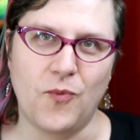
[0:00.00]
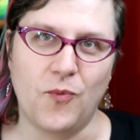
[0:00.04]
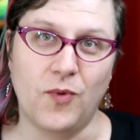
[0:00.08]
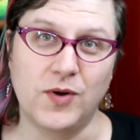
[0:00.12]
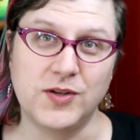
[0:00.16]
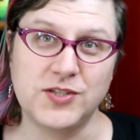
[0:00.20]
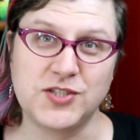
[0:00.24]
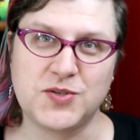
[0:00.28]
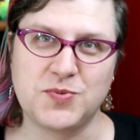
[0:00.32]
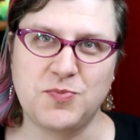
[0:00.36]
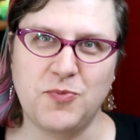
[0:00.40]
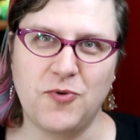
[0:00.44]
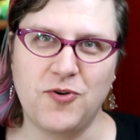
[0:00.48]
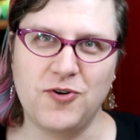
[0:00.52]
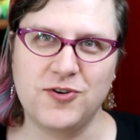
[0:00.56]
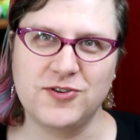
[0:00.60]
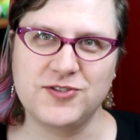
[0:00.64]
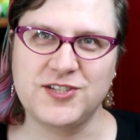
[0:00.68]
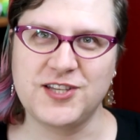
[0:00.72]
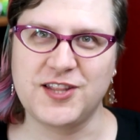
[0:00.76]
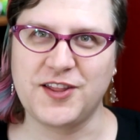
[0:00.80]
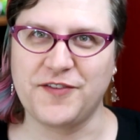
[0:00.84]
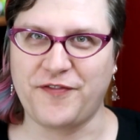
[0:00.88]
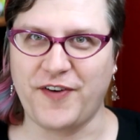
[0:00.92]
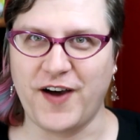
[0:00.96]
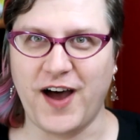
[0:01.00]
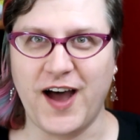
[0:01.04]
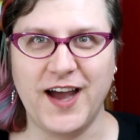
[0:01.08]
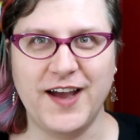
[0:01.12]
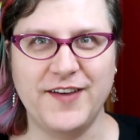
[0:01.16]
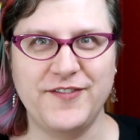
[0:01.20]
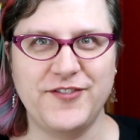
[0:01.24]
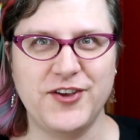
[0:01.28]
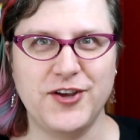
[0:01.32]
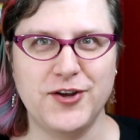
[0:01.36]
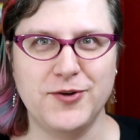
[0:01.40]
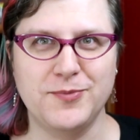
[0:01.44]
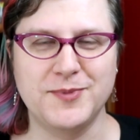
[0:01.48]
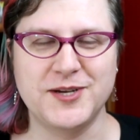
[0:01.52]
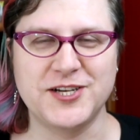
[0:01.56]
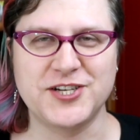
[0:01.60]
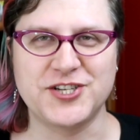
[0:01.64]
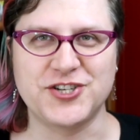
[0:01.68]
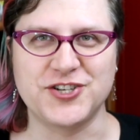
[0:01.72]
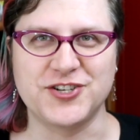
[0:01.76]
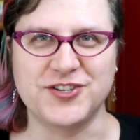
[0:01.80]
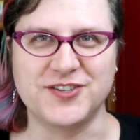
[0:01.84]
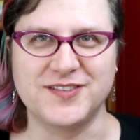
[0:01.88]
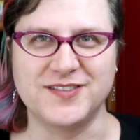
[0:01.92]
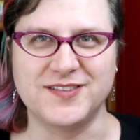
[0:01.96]
once more to the five year
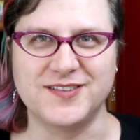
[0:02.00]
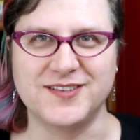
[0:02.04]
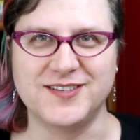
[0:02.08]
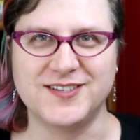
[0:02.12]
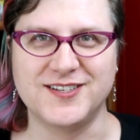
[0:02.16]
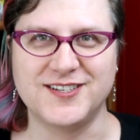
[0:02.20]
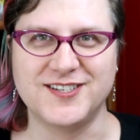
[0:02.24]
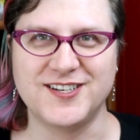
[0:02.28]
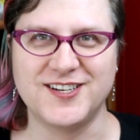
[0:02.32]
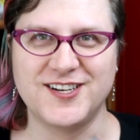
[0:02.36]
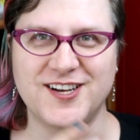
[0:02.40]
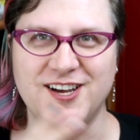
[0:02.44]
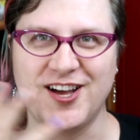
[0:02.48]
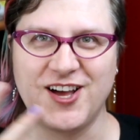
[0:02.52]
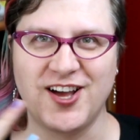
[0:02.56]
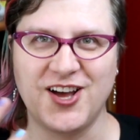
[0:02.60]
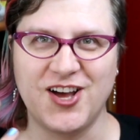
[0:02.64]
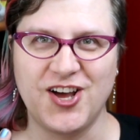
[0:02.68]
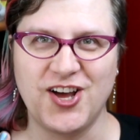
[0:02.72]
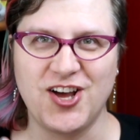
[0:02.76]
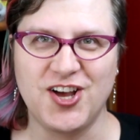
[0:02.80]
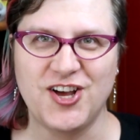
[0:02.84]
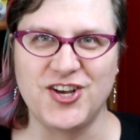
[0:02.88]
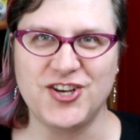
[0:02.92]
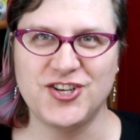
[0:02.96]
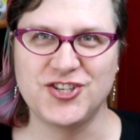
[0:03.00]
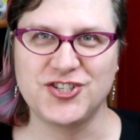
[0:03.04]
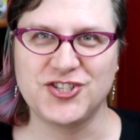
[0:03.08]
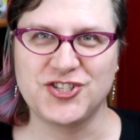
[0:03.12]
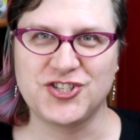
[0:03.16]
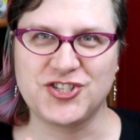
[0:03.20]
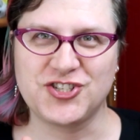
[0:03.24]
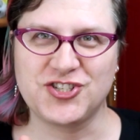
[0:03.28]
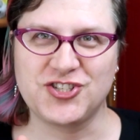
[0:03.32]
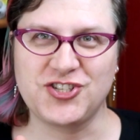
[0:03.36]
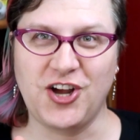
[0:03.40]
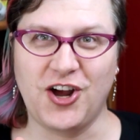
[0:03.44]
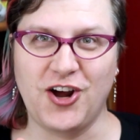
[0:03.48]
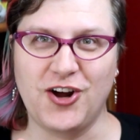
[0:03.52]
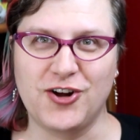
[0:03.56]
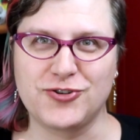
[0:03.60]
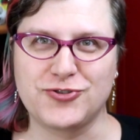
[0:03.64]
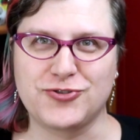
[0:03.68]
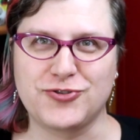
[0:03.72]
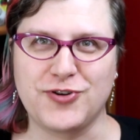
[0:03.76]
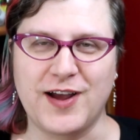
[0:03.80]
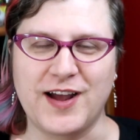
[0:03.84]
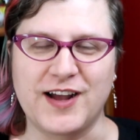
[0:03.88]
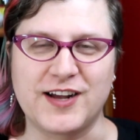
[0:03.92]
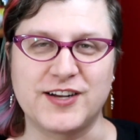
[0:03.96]
mission. Star
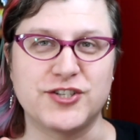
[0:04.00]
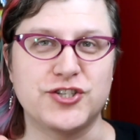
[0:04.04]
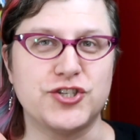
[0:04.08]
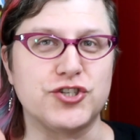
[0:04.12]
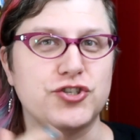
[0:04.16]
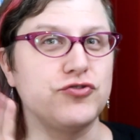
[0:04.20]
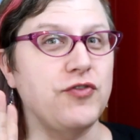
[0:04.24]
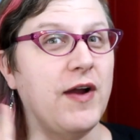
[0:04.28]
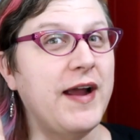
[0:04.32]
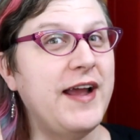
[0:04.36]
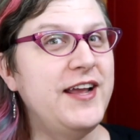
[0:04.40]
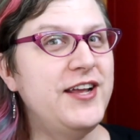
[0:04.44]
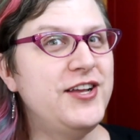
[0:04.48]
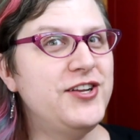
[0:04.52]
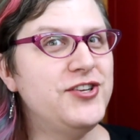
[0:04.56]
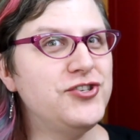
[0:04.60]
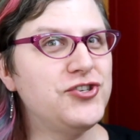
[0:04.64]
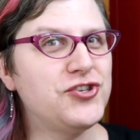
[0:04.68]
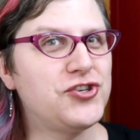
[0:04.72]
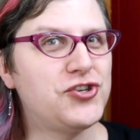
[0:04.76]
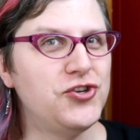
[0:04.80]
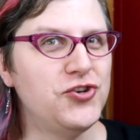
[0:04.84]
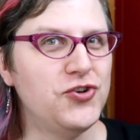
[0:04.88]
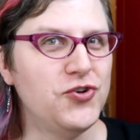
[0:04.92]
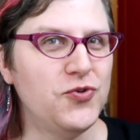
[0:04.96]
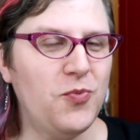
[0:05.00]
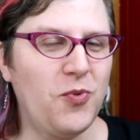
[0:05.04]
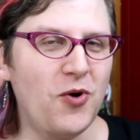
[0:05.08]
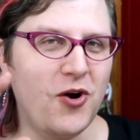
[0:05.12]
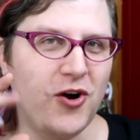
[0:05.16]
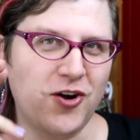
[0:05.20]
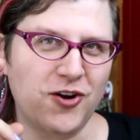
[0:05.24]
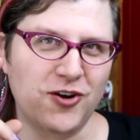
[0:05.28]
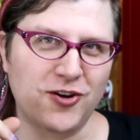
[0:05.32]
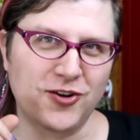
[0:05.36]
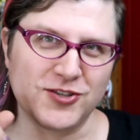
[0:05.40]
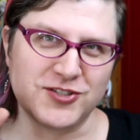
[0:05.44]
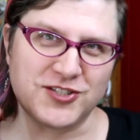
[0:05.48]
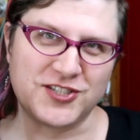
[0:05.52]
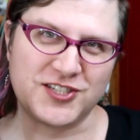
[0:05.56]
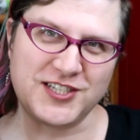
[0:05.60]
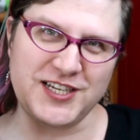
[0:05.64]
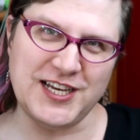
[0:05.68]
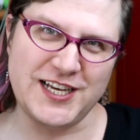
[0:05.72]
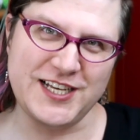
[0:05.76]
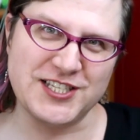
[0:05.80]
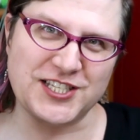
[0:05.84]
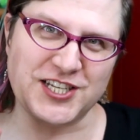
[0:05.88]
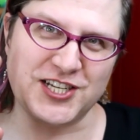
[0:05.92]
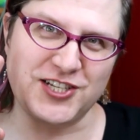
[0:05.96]
Trek Strange New World
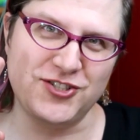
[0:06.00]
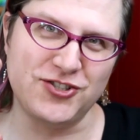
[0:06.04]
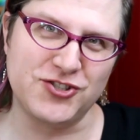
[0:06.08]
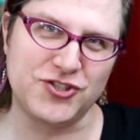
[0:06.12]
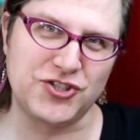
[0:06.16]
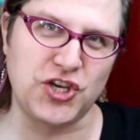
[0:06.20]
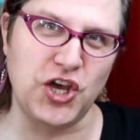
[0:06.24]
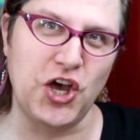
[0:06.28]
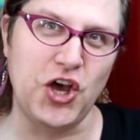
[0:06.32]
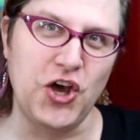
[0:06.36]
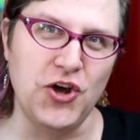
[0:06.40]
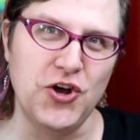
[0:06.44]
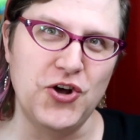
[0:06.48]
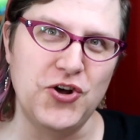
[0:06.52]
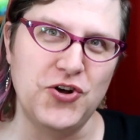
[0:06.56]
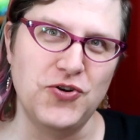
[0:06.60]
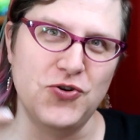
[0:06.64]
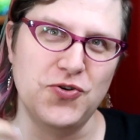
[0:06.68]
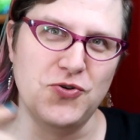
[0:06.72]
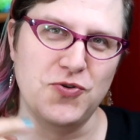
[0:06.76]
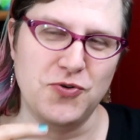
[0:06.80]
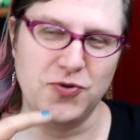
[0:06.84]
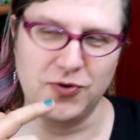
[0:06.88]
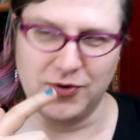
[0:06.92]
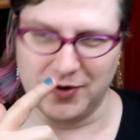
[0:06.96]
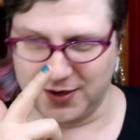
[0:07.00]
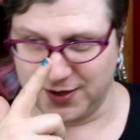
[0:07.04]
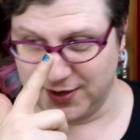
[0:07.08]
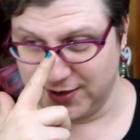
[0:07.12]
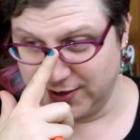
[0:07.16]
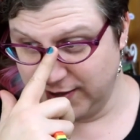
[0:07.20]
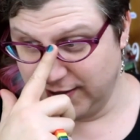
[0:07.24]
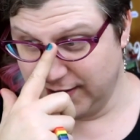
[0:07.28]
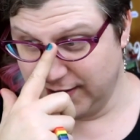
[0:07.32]
Season 2!